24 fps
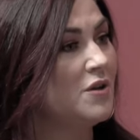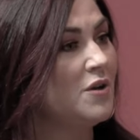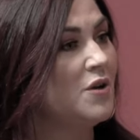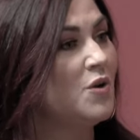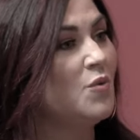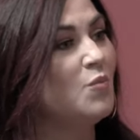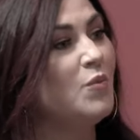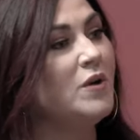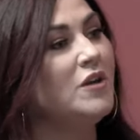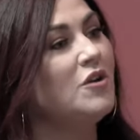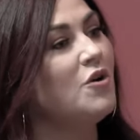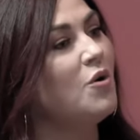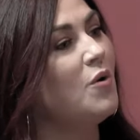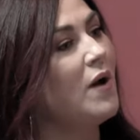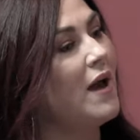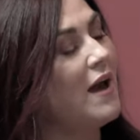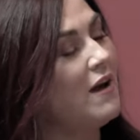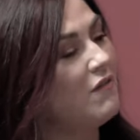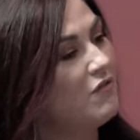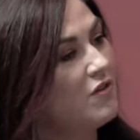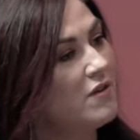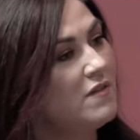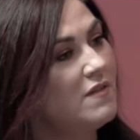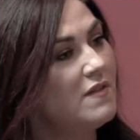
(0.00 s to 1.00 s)
Yeah. We know
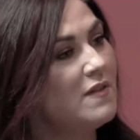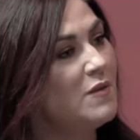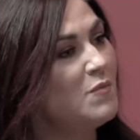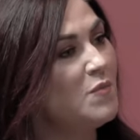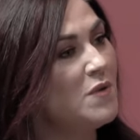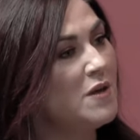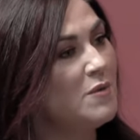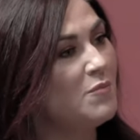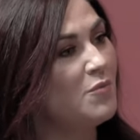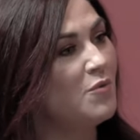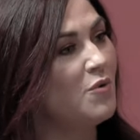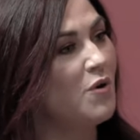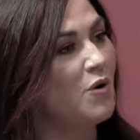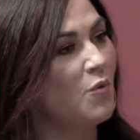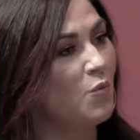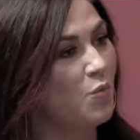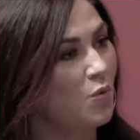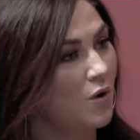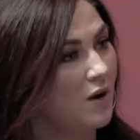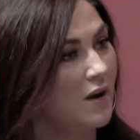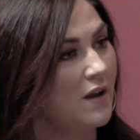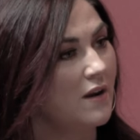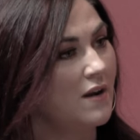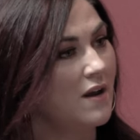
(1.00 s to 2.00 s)
everything that people are
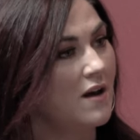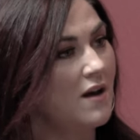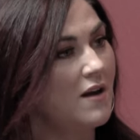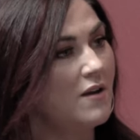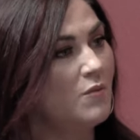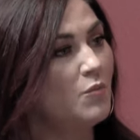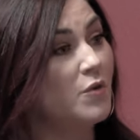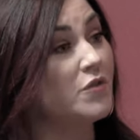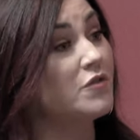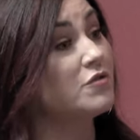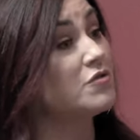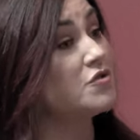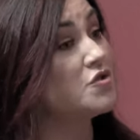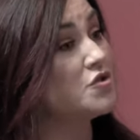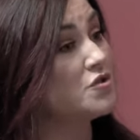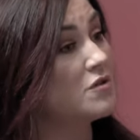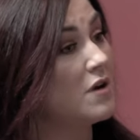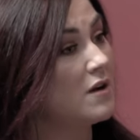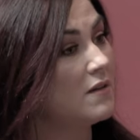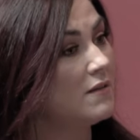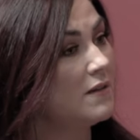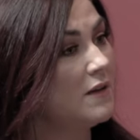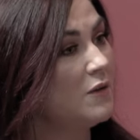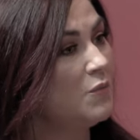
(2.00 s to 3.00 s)
working on, what they're
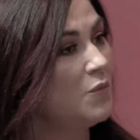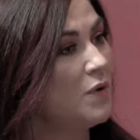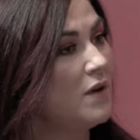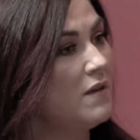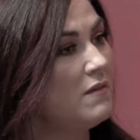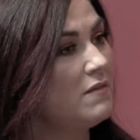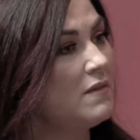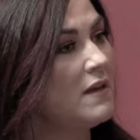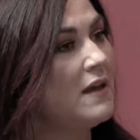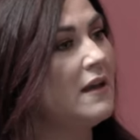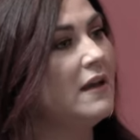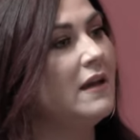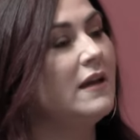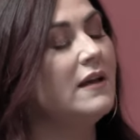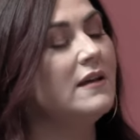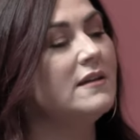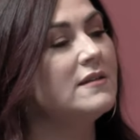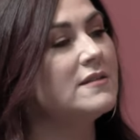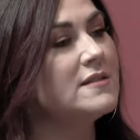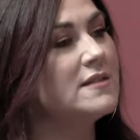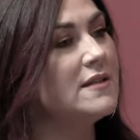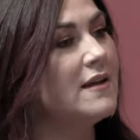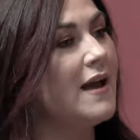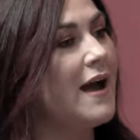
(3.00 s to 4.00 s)
struggling with. It
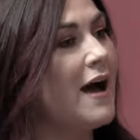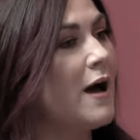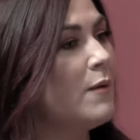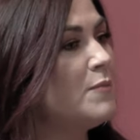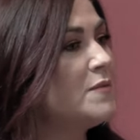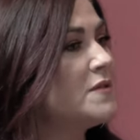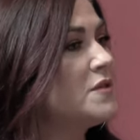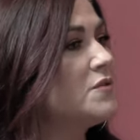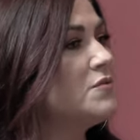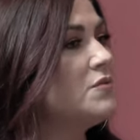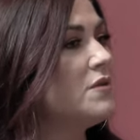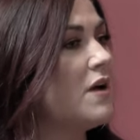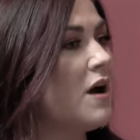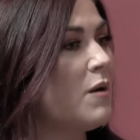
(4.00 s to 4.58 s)
is the absolute